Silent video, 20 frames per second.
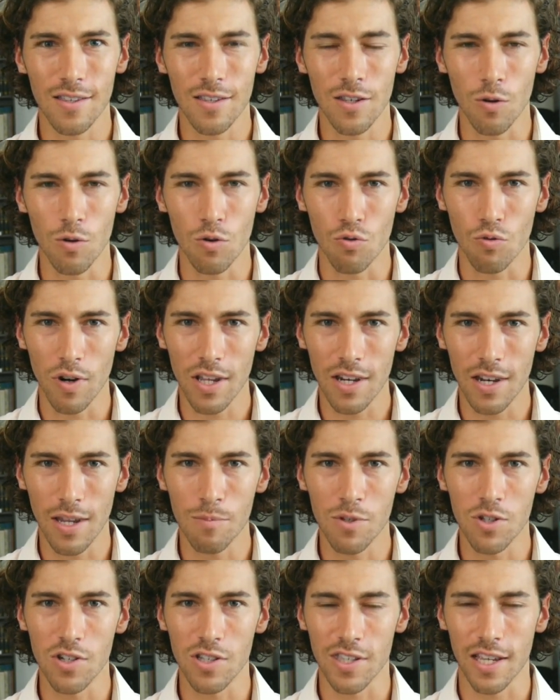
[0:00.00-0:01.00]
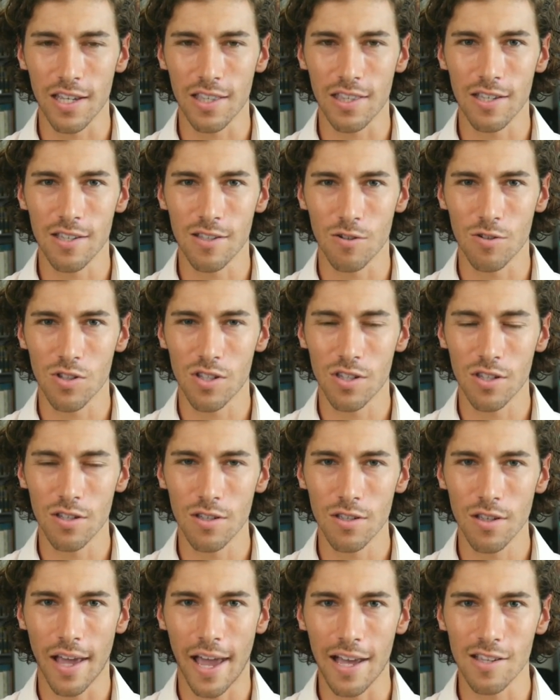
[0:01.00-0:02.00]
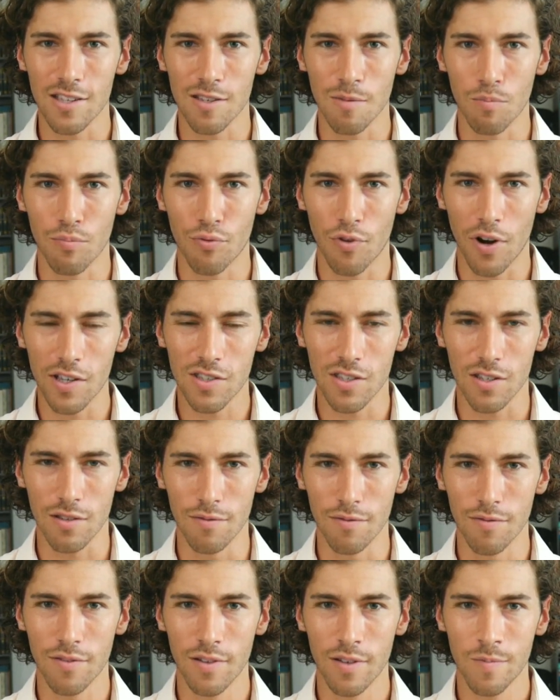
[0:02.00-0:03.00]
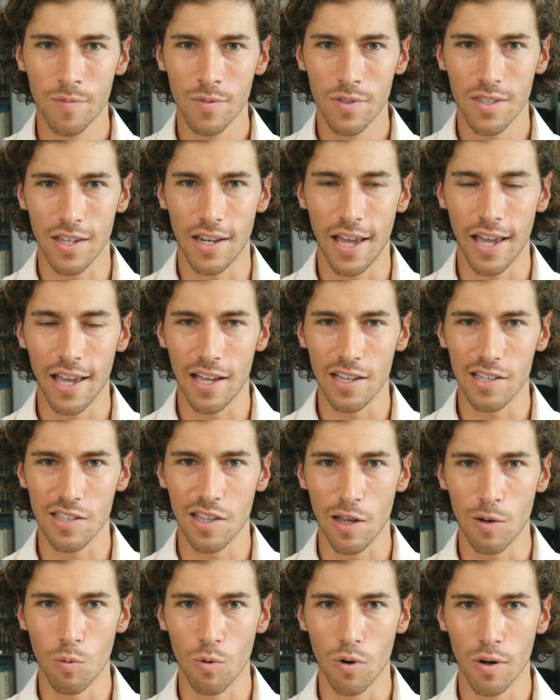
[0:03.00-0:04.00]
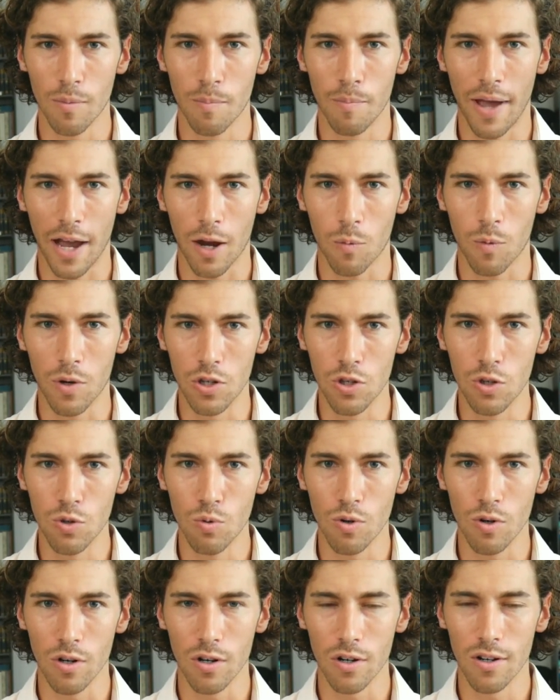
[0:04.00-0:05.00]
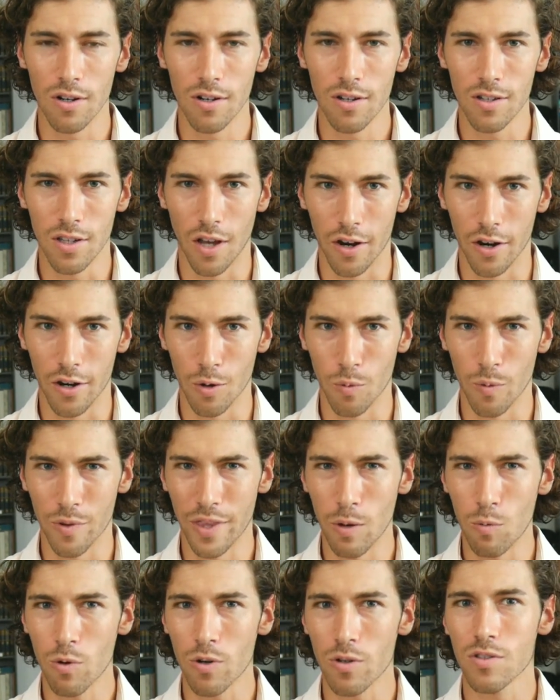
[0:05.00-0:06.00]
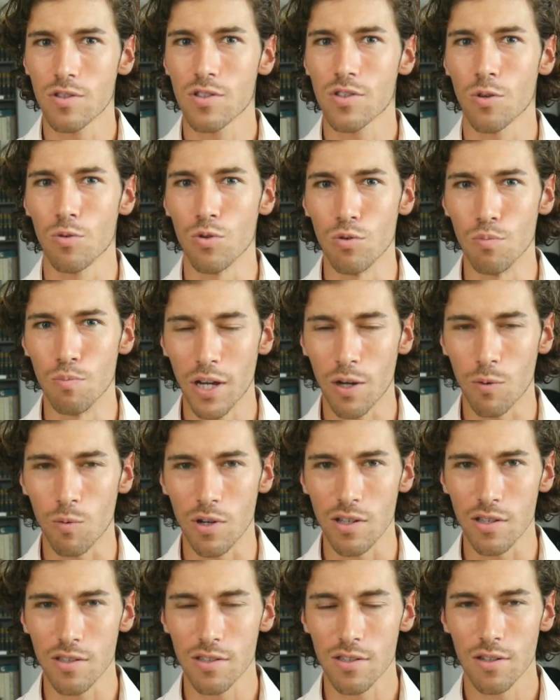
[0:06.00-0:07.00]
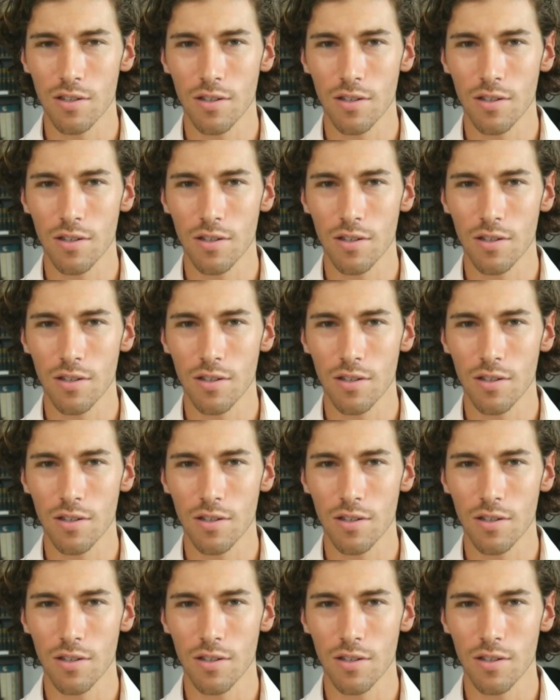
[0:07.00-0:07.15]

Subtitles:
great images like this are still as impressive today as they were back when you were younger, when they weren't so ubiquitous?